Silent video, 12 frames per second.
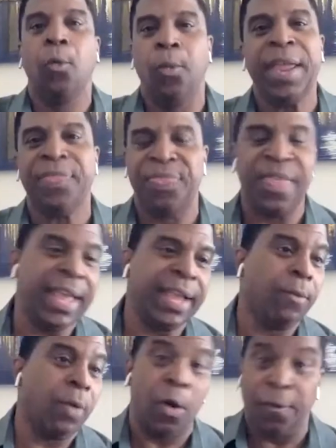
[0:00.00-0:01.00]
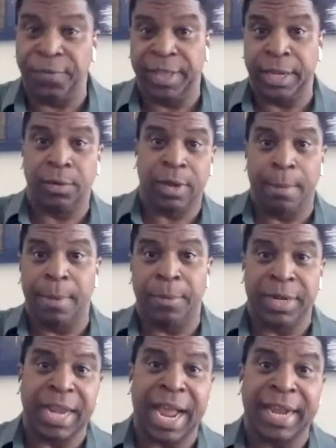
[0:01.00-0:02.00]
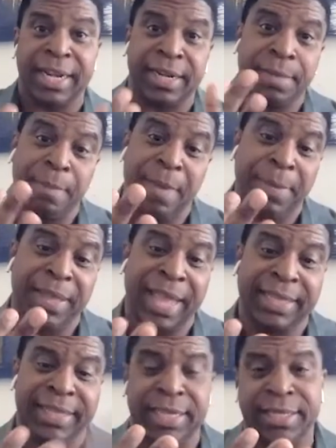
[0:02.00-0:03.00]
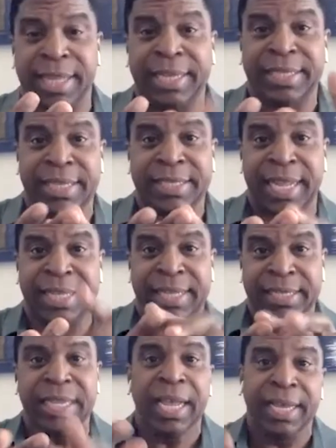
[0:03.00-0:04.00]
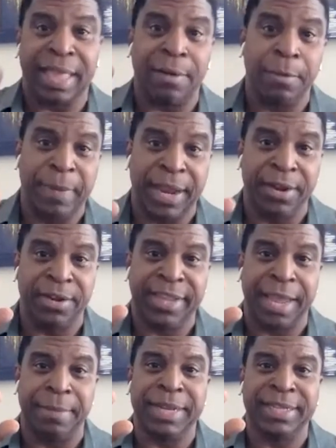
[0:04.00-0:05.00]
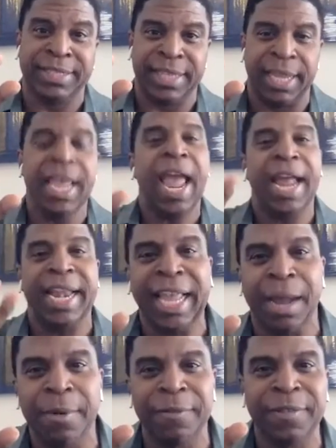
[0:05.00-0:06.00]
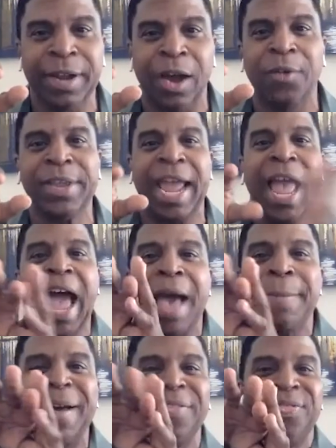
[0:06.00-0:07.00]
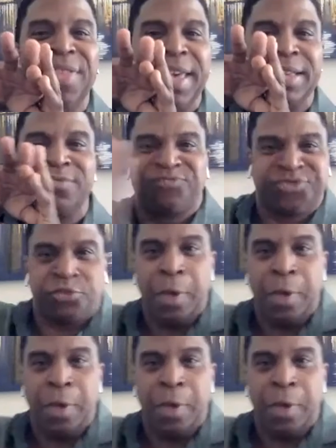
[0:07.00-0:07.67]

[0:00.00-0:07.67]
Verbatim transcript: We think, well, hopefully they'll come up with an idea that maybe like this, like this, like this, because that would be entertaining to see. And they come over and go, yeah, how about this?